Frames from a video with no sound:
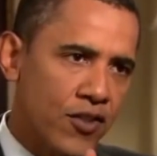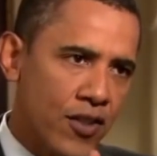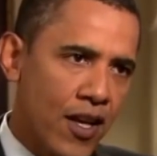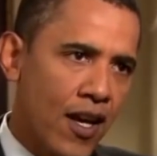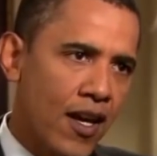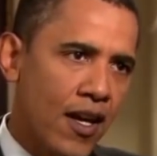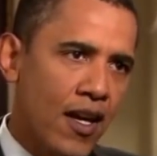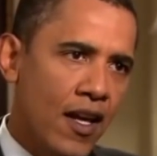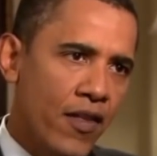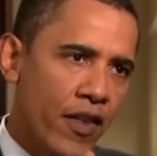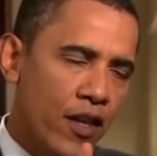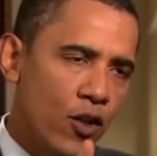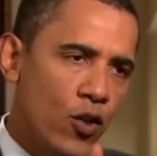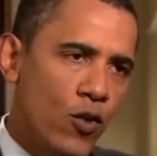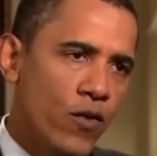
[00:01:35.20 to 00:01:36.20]
say
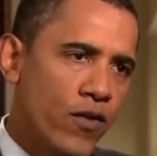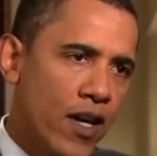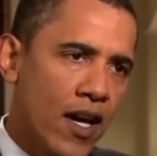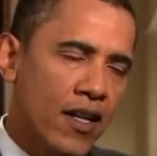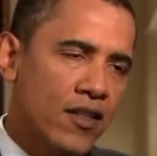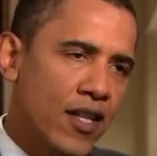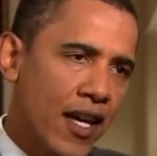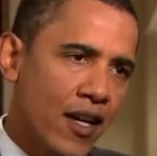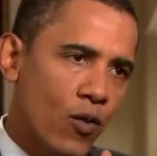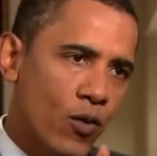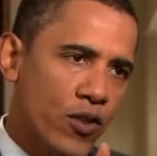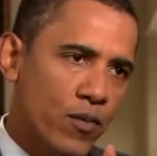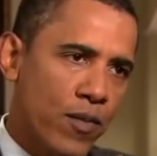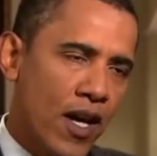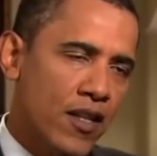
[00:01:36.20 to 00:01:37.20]
that you've got to take a
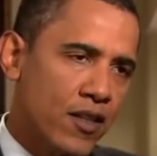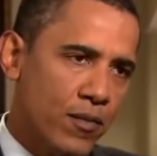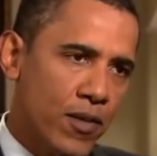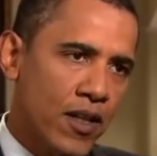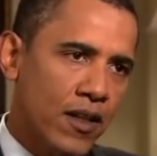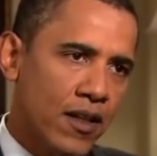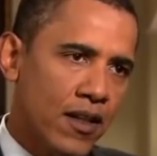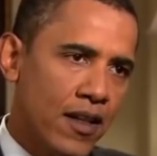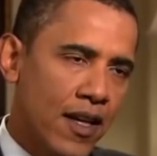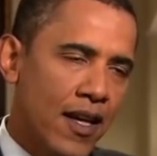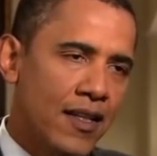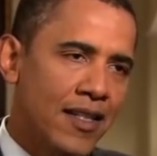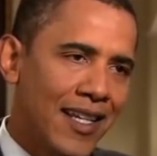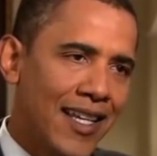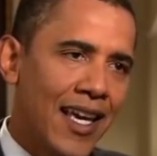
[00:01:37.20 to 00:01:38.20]
responsibility
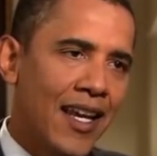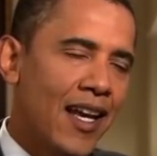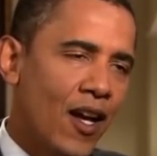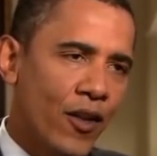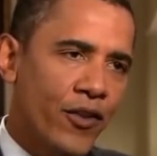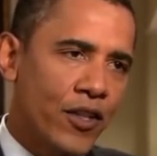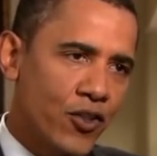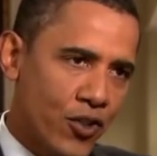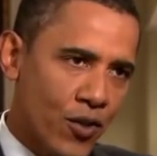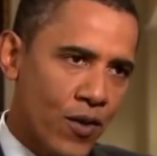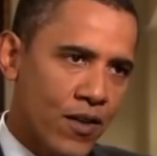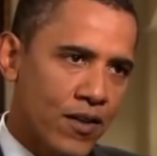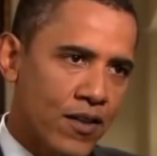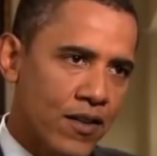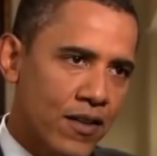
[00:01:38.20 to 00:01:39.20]
to get health
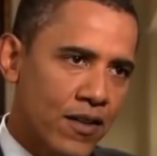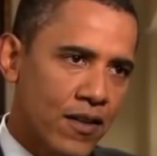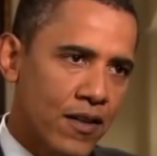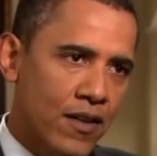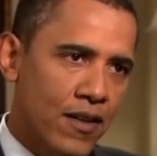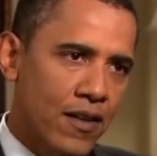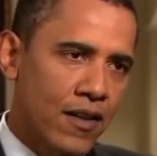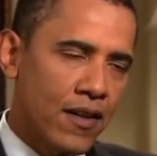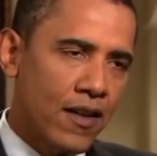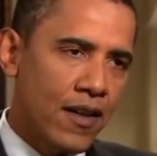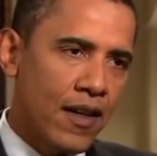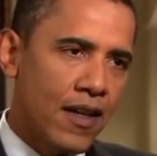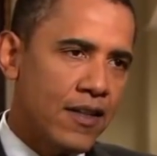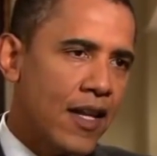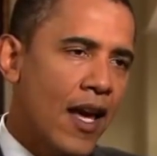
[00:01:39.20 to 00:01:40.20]

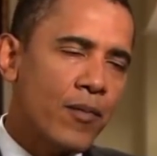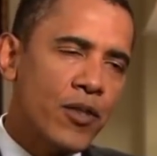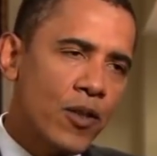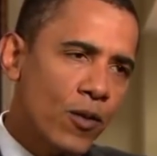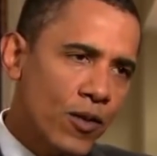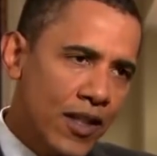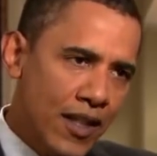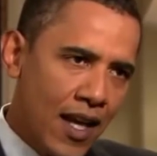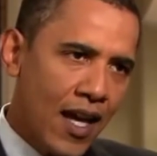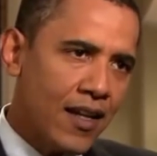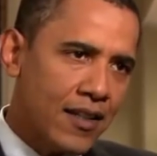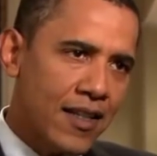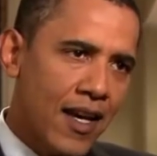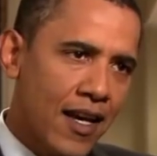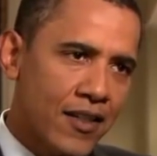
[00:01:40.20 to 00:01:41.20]
insurance is absolutely not
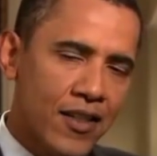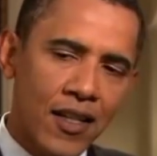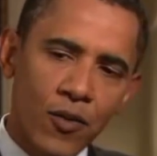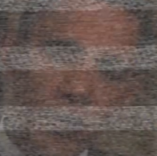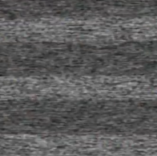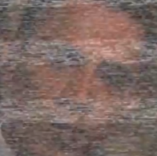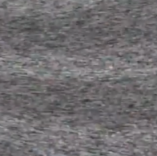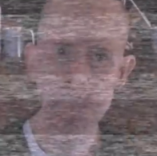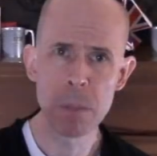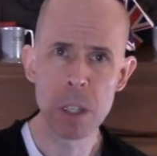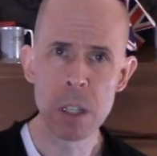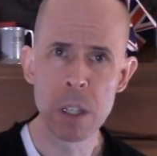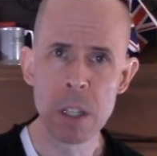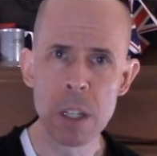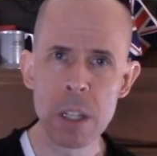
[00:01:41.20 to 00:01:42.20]
a tax
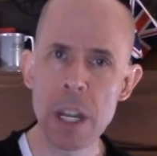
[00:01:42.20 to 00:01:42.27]
increase.